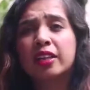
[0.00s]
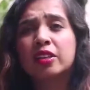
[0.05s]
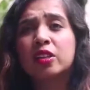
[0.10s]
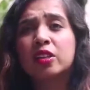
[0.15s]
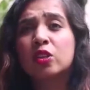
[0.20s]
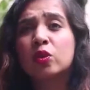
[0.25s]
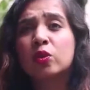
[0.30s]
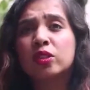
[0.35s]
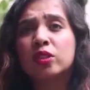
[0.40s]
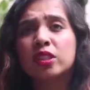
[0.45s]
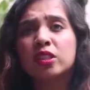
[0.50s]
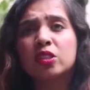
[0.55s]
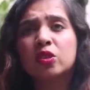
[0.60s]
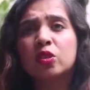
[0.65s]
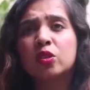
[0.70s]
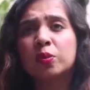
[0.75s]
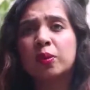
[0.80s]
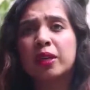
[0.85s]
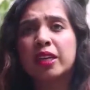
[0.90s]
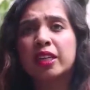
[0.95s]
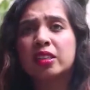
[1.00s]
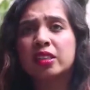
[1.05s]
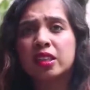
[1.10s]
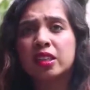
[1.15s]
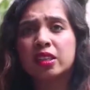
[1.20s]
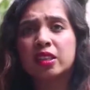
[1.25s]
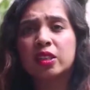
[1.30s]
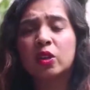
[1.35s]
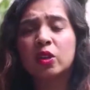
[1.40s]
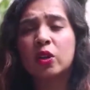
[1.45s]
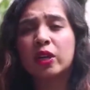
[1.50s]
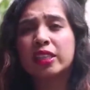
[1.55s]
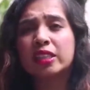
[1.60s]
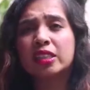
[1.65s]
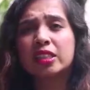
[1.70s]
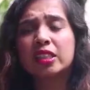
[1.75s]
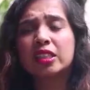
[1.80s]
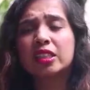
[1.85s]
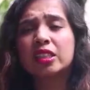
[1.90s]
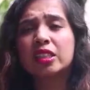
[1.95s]
and the users could be internal or
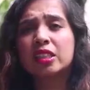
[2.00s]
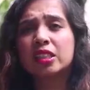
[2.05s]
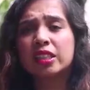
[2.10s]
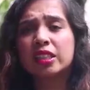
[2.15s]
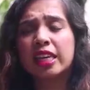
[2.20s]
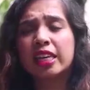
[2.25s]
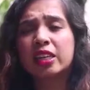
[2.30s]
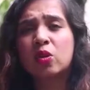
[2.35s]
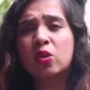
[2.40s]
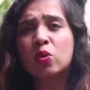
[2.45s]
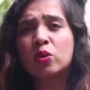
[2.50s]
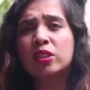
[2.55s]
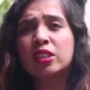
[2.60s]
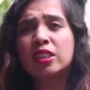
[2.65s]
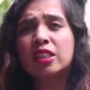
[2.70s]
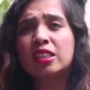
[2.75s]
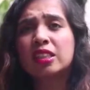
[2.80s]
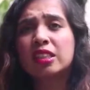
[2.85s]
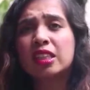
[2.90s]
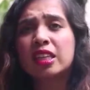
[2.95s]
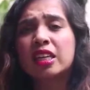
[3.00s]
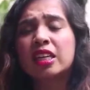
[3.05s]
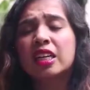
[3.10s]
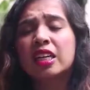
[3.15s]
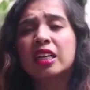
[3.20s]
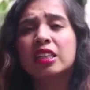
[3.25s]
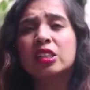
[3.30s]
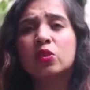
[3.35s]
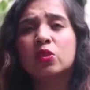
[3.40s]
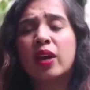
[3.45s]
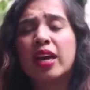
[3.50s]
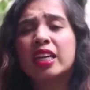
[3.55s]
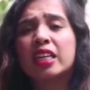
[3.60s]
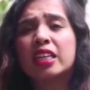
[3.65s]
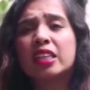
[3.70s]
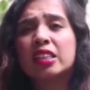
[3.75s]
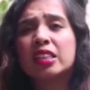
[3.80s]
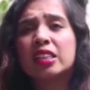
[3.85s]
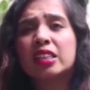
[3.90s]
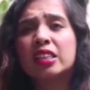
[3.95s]
external stakeholders, as well
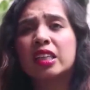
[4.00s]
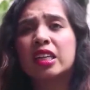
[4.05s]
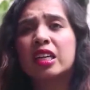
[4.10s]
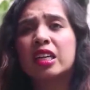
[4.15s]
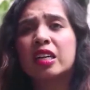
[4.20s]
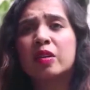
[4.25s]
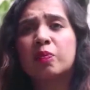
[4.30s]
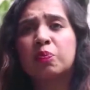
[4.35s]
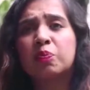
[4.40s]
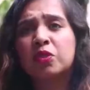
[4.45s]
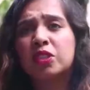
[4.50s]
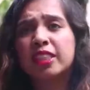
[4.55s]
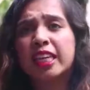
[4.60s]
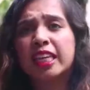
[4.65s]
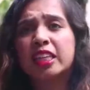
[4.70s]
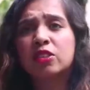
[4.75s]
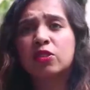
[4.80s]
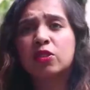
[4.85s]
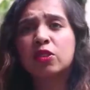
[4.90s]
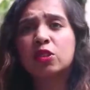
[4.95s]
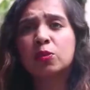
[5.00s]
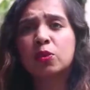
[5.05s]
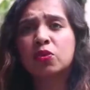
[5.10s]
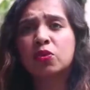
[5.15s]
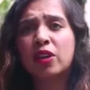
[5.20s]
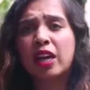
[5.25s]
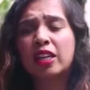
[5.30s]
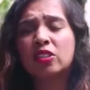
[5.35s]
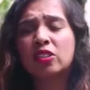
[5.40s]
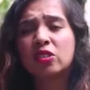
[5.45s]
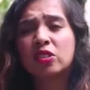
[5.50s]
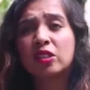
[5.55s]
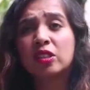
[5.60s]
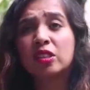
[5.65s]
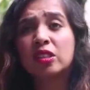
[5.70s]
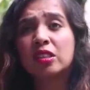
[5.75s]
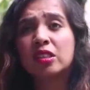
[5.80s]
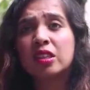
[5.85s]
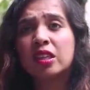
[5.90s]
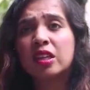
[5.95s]
as Salesforce
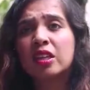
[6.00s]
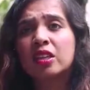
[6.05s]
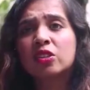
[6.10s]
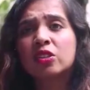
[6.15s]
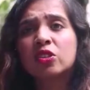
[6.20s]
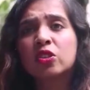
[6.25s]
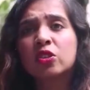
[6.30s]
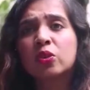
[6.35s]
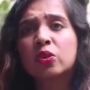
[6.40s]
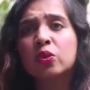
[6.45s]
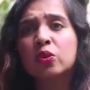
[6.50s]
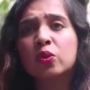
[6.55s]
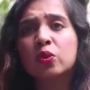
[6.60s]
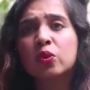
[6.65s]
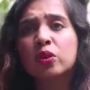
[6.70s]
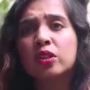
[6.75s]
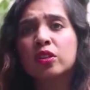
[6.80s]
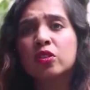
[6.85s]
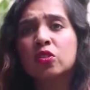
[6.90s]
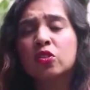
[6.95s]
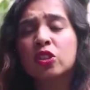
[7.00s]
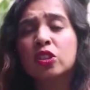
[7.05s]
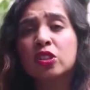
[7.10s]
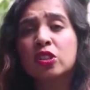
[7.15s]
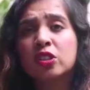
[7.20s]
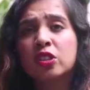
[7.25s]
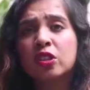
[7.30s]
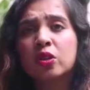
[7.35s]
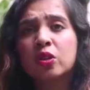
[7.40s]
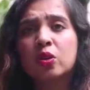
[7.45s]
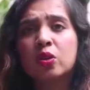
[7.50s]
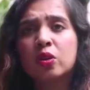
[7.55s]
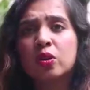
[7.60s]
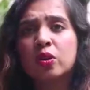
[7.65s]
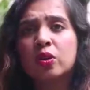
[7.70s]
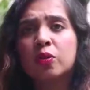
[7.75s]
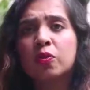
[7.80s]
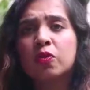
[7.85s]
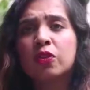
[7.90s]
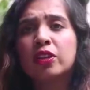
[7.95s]
professionals, to just
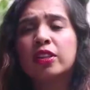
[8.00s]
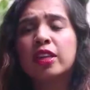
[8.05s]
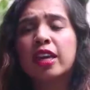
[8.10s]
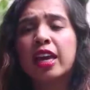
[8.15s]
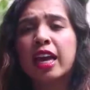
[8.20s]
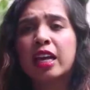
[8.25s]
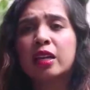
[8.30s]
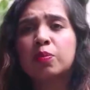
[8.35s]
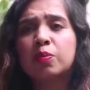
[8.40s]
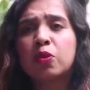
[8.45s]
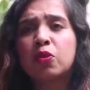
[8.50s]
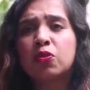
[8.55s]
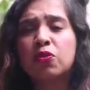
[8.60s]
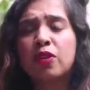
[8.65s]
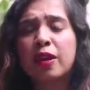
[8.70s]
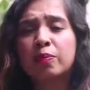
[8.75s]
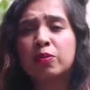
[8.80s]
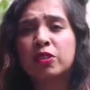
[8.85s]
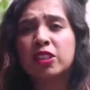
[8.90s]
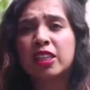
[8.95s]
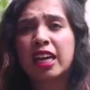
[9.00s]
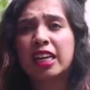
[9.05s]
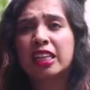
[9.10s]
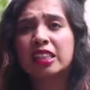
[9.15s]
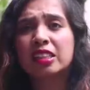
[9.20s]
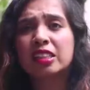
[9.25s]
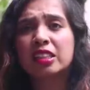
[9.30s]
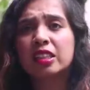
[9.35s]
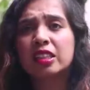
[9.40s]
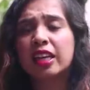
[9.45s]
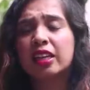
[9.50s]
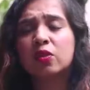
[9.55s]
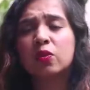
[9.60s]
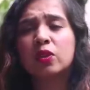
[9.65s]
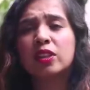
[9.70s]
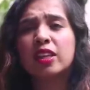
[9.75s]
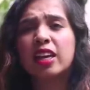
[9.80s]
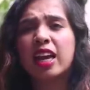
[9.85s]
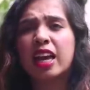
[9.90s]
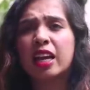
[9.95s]
with the help of websites, like
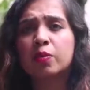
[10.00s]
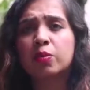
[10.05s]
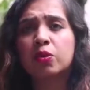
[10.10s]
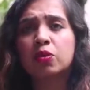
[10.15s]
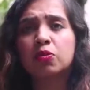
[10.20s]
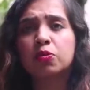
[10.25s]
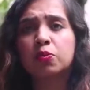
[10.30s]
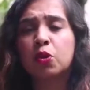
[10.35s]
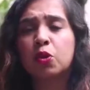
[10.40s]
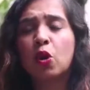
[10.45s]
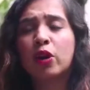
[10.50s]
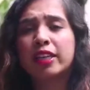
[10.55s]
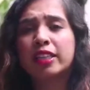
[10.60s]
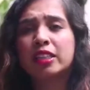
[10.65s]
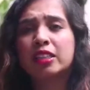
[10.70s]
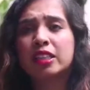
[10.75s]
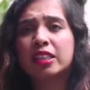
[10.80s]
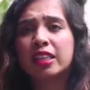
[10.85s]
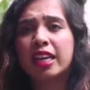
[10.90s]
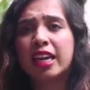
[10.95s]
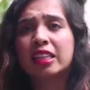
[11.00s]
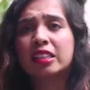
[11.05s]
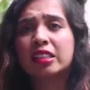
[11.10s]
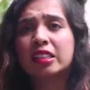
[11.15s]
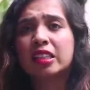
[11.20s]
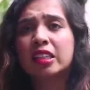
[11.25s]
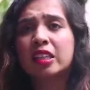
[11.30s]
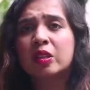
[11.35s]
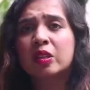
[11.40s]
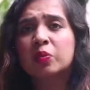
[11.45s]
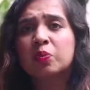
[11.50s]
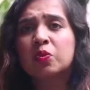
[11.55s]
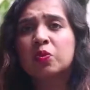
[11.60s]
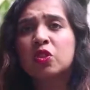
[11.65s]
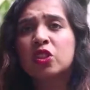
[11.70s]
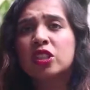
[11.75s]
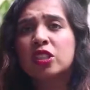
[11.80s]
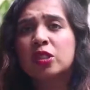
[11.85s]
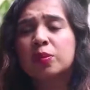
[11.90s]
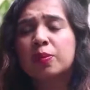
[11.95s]
with the help of pure internet,
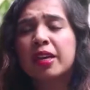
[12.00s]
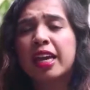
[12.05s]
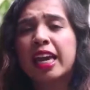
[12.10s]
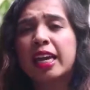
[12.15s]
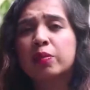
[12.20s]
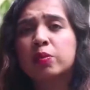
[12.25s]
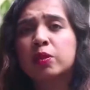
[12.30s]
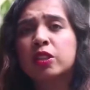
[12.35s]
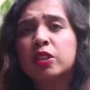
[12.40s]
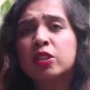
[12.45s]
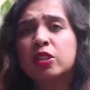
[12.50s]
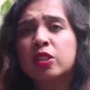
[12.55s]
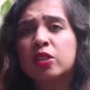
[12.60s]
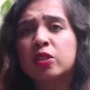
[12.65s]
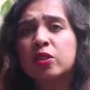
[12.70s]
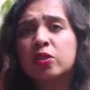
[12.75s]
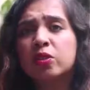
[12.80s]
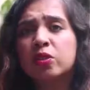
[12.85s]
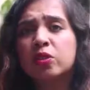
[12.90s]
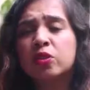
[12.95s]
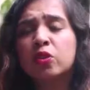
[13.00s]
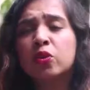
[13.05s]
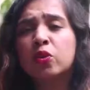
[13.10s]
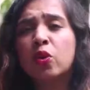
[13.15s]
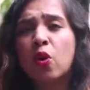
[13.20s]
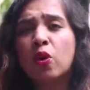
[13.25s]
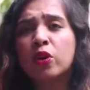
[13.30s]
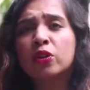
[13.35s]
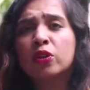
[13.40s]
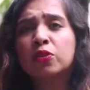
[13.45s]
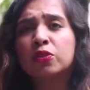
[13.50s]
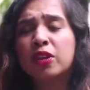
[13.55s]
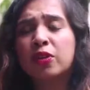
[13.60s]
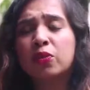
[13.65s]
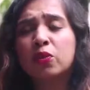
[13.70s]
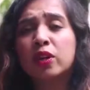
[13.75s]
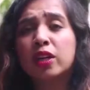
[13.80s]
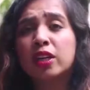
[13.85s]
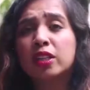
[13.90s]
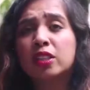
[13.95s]
just be able to do all of
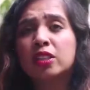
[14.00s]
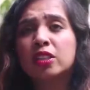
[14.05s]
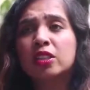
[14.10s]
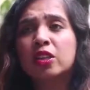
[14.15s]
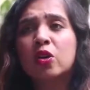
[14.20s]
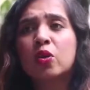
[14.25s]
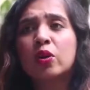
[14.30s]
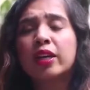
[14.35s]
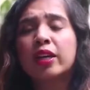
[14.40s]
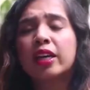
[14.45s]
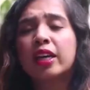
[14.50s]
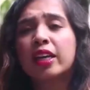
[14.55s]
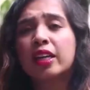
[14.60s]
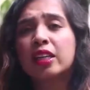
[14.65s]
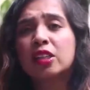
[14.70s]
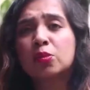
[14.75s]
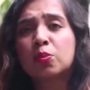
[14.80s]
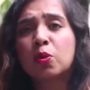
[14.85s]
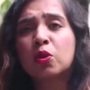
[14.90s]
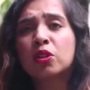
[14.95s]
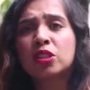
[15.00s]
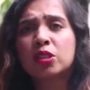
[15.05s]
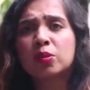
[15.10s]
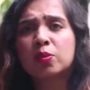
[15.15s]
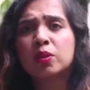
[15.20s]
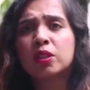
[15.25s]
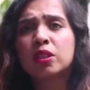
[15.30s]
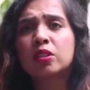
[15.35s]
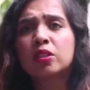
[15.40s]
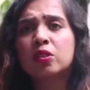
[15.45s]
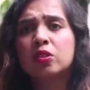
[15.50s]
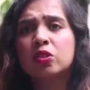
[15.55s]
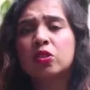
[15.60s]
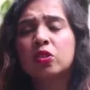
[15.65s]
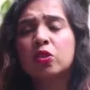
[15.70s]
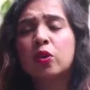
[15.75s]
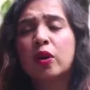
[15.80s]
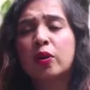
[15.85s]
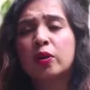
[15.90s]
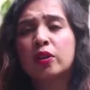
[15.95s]
their work. So it is possible
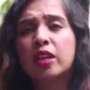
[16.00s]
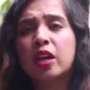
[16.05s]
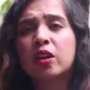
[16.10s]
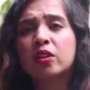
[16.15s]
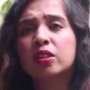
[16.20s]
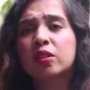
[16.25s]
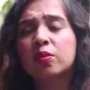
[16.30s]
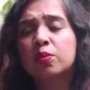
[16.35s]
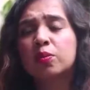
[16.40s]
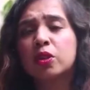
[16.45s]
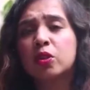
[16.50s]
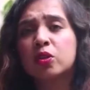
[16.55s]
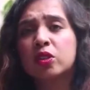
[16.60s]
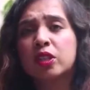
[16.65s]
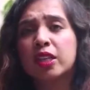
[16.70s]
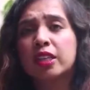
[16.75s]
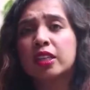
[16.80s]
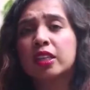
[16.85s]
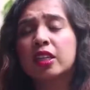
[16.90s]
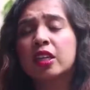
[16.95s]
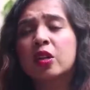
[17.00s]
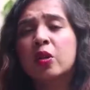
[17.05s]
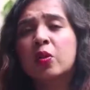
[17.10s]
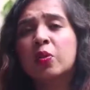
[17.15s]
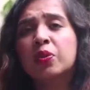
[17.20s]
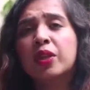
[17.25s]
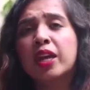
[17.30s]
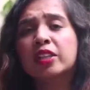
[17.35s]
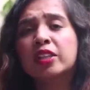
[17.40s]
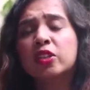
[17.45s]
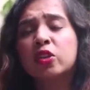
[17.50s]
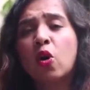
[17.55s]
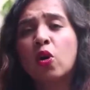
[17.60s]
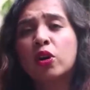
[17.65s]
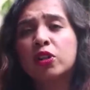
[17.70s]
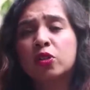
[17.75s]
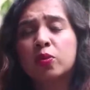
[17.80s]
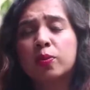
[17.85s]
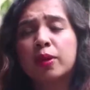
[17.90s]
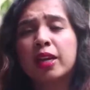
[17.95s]
through cloud computing that you
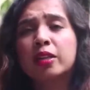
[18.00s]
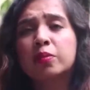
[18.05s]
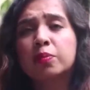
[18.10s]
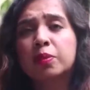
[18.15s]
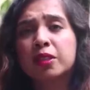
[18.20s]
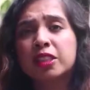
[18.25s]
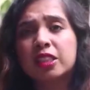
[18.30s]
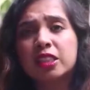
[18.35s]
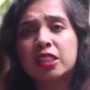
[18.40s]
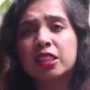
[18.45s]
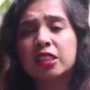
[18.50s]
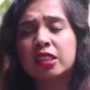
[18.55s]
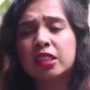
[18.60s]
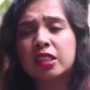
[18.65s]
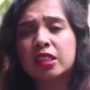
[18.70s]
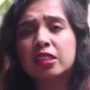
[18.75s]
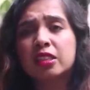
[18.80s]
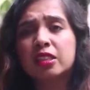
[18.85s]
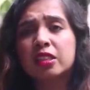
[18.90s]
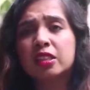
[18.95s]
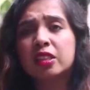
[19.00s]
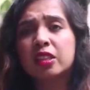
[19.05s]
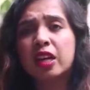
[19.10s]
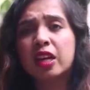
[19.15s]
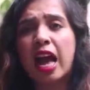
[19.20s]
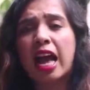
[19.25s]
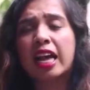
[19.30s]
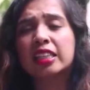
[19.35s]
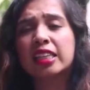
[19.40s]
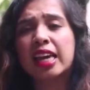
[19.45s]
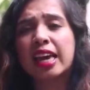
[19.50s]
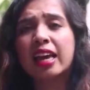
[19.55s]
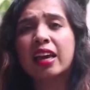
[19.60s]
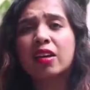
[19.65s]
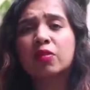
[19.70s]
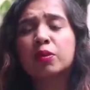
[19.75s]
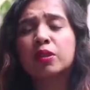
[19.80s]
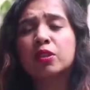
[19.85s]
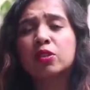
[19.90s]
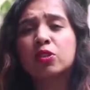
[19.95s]
automate businesses, as I
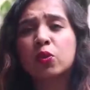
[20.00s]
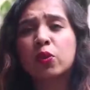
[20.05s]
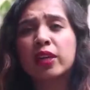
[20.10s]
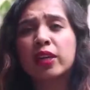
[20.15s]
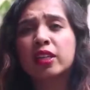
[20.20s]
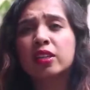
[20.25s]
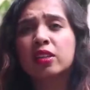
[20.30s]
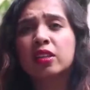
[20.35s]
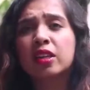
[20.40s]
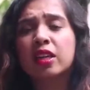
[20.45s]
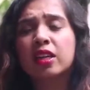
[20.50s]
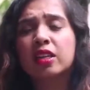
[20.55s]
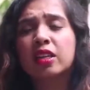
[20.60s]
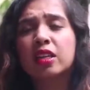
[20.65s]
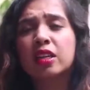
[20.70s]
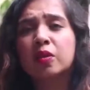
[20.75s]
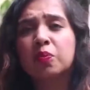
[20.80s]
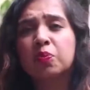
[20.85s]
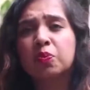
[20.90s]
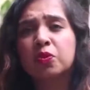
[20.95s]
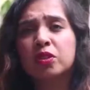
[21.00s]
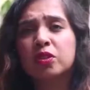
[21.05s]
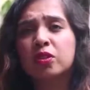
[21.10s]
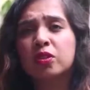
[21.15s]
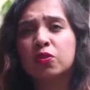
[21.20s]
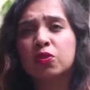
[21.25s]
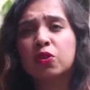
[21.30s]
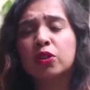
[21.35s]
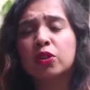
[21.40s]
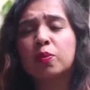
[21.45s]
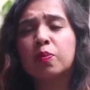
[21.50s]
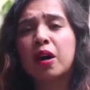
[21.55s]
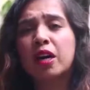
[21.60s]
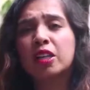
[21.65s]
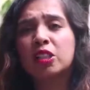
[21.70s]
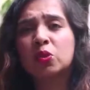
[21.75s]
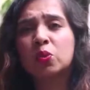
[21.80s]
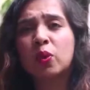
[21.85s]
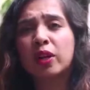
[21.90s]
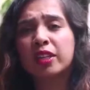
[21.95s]
have been doing for the
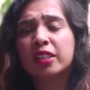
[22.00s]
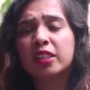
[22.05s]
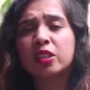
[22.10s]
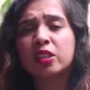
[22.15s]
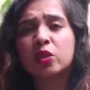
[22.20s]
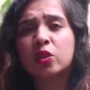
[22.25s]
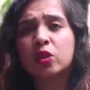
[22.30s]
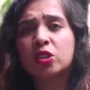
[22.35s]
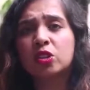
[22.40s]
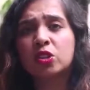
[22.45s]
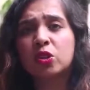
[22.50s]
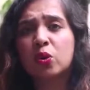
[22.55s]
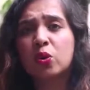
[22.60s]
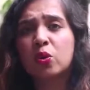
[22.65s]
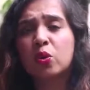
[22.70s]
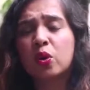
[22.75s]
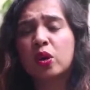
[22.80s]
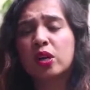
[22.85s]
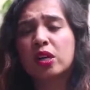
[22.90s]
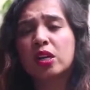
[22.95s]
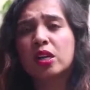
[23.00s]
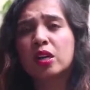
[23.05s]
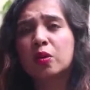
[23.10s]
past 1 year or so.